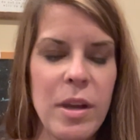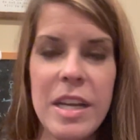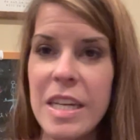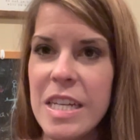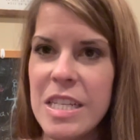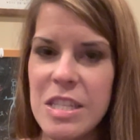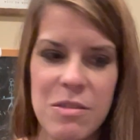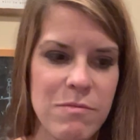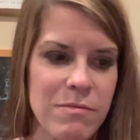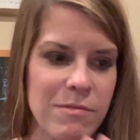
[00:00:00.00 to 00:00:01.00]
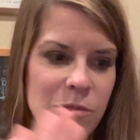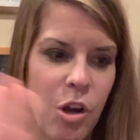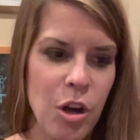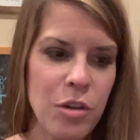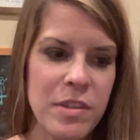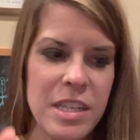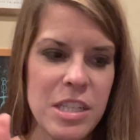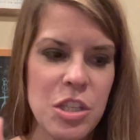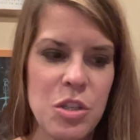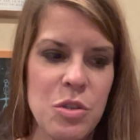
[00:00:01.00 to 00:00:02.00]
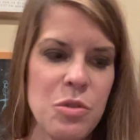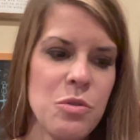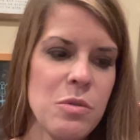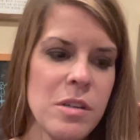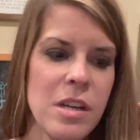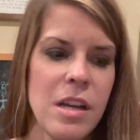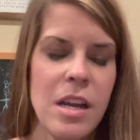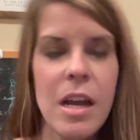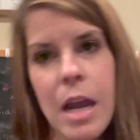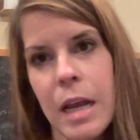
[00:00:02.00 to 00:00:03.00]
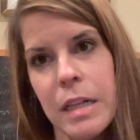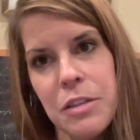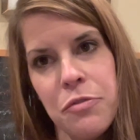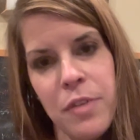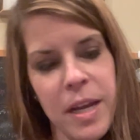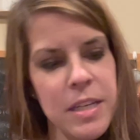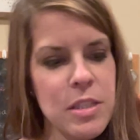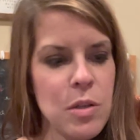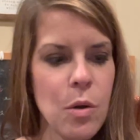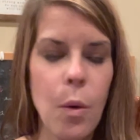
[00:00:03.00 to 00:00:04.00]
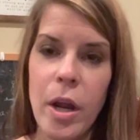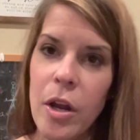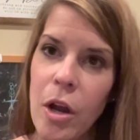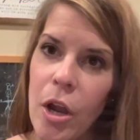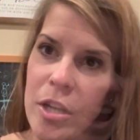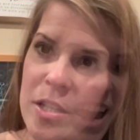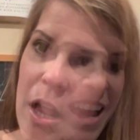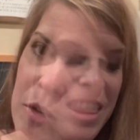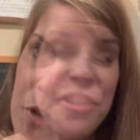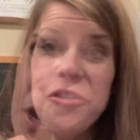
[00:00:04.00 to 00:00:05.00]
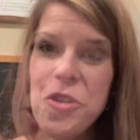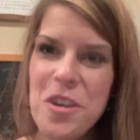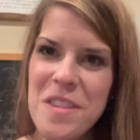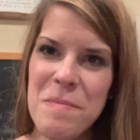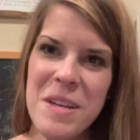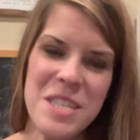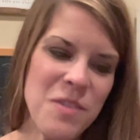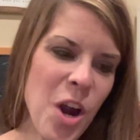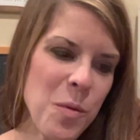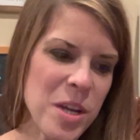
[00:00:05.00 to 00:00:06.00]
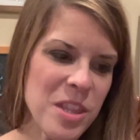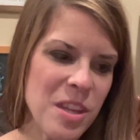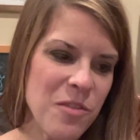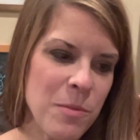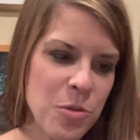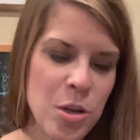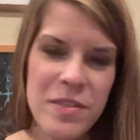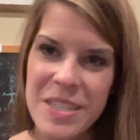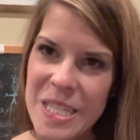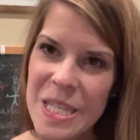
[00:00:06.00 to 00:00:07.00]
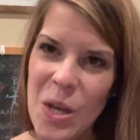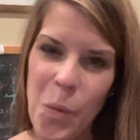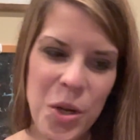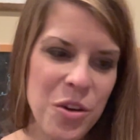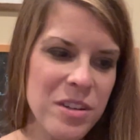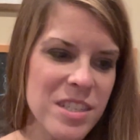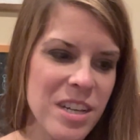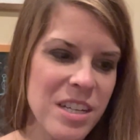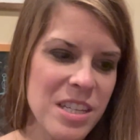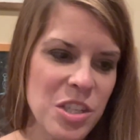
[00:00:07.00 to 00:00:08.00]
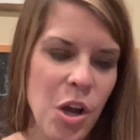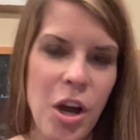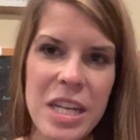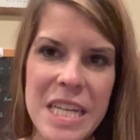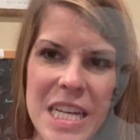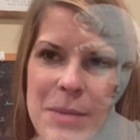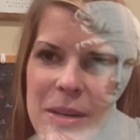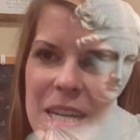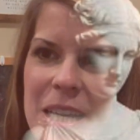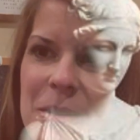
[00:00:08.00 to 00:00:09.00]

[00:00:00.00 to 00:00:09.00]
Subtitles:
it is carved into a cliff face or a solid rock. The fourth piece of artwork from Thorvaldsen that we are going to study is called Hebe.